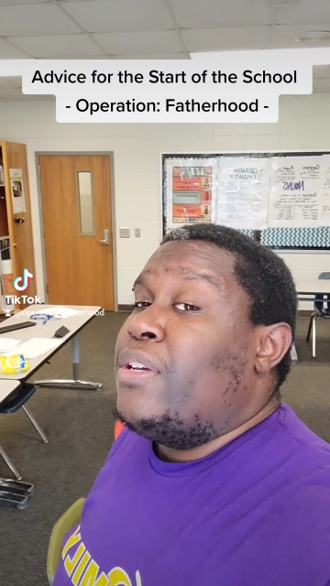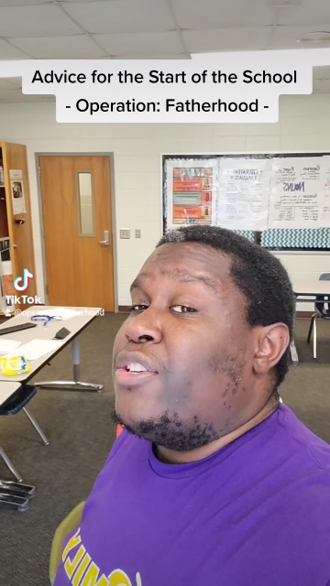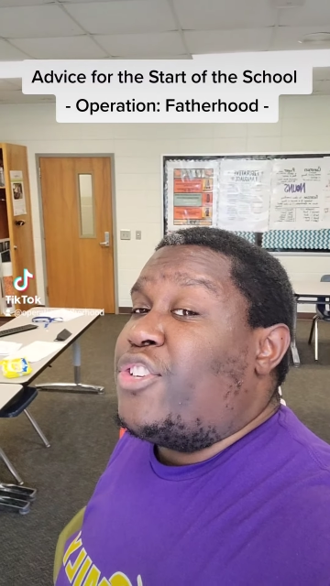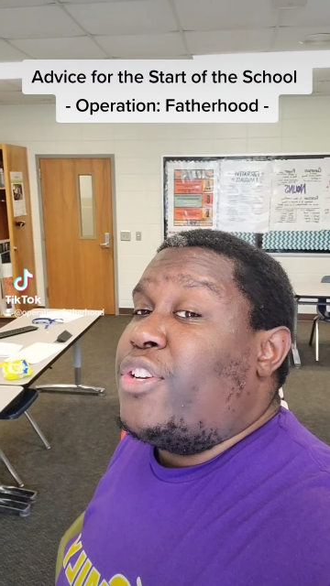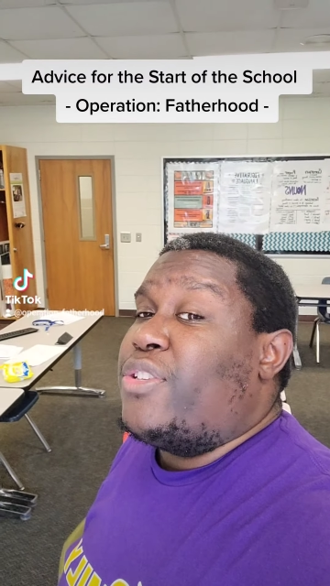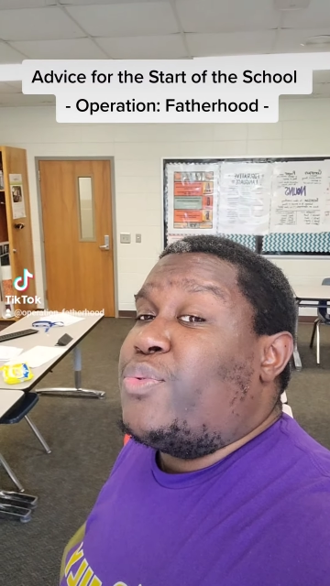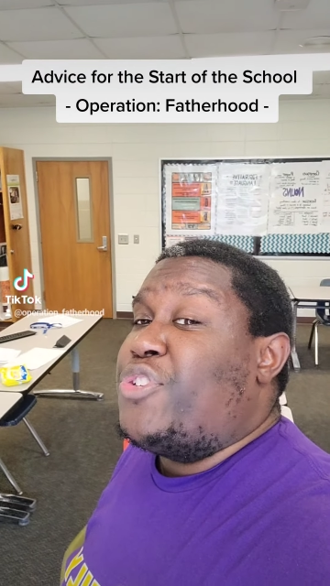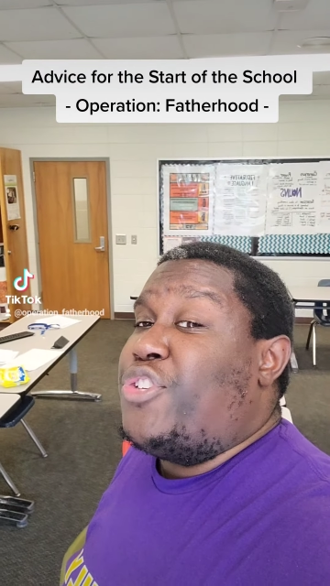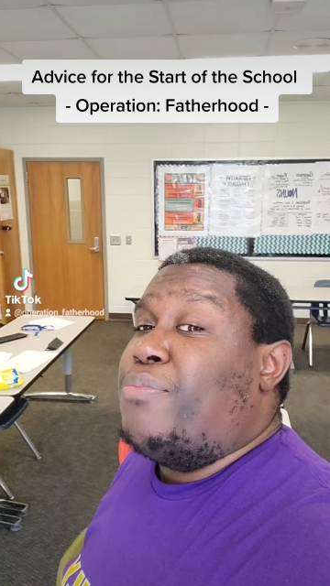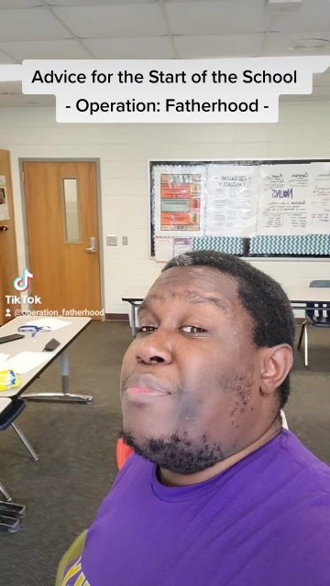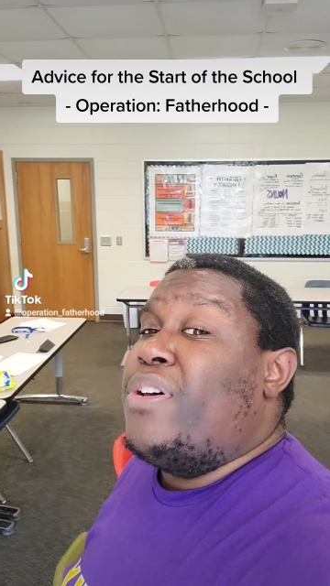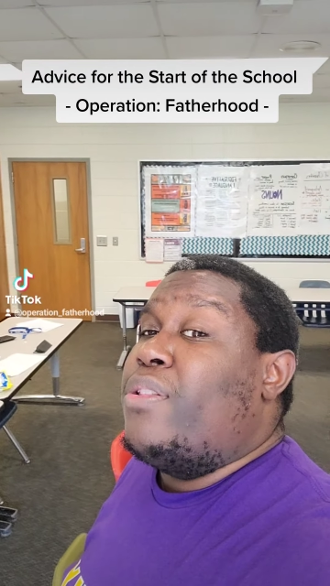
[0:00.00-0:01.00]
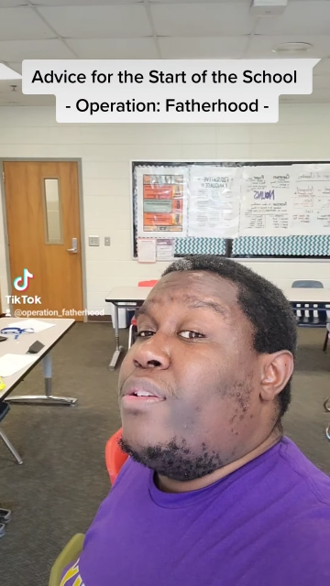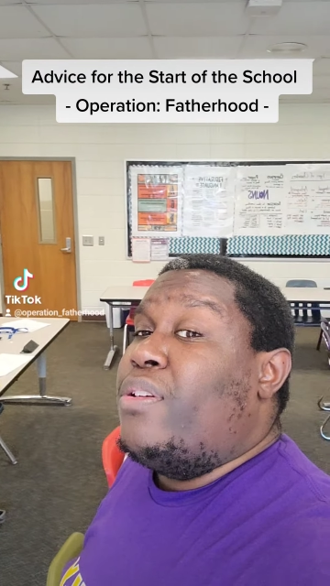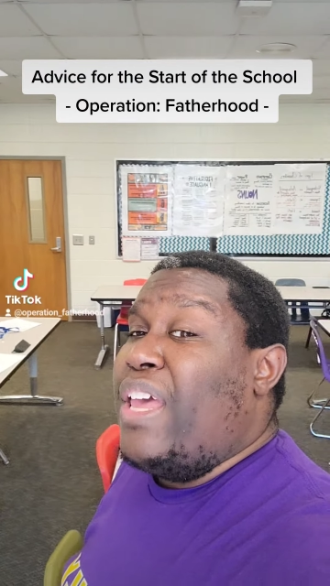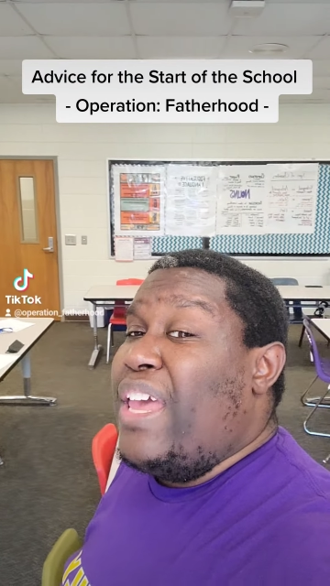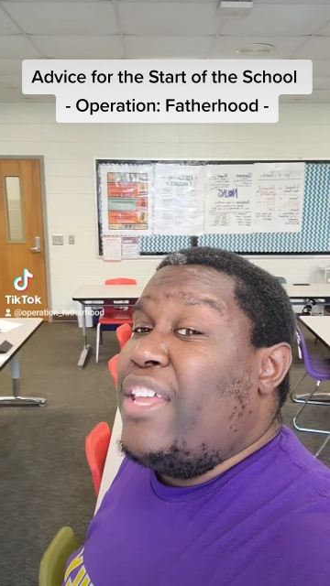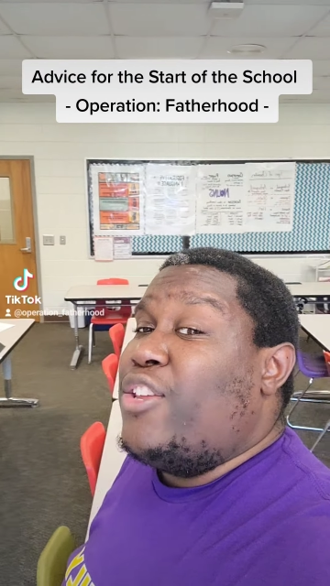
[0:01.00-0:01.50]
Share this with your mother
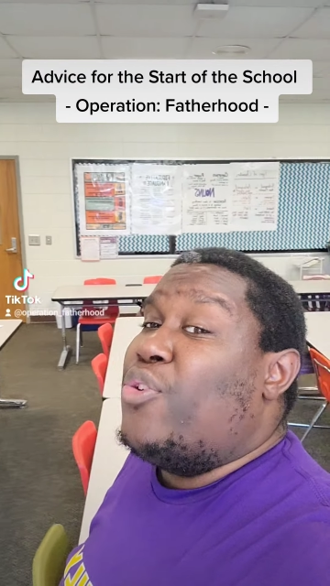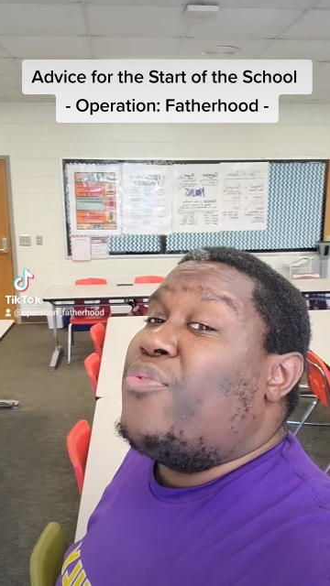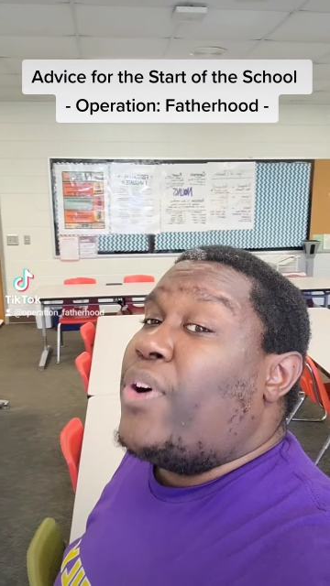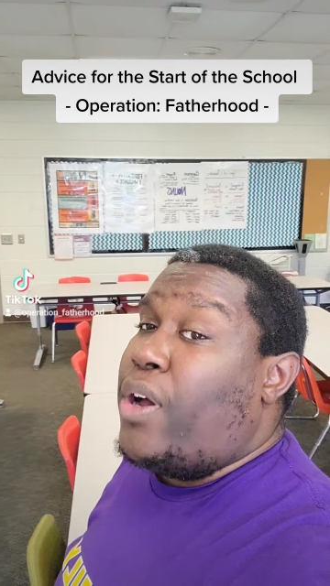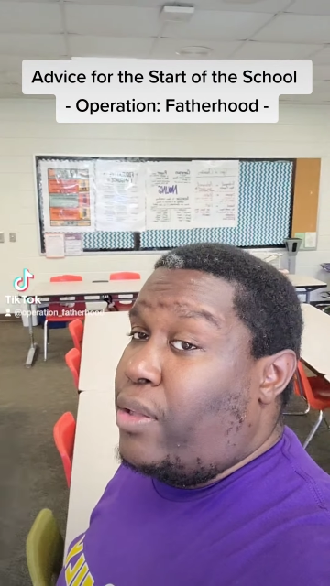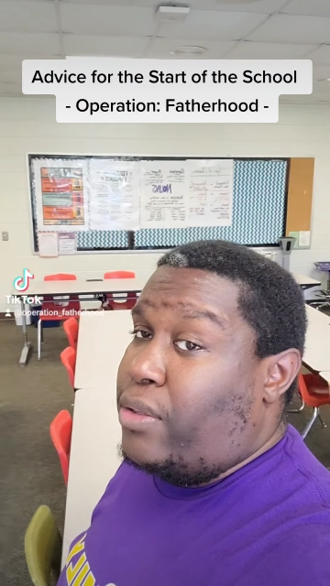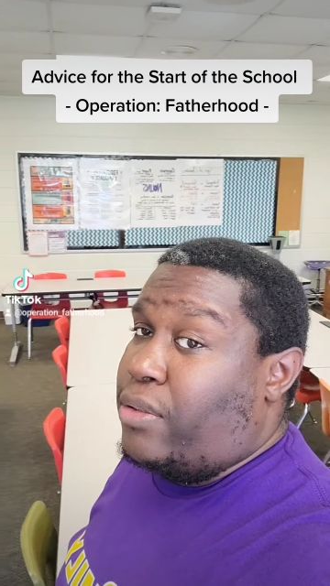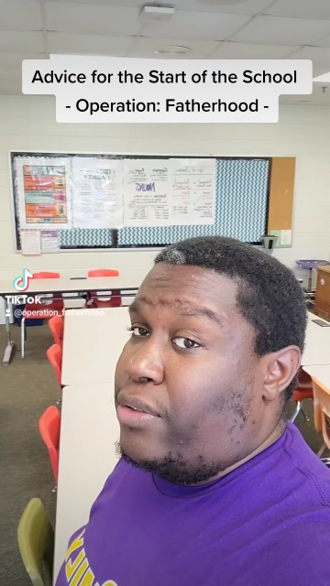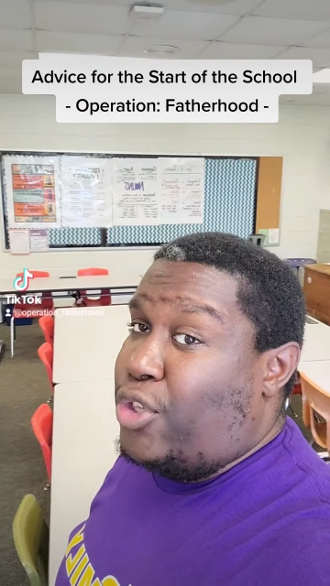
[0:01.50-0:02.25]
and your father,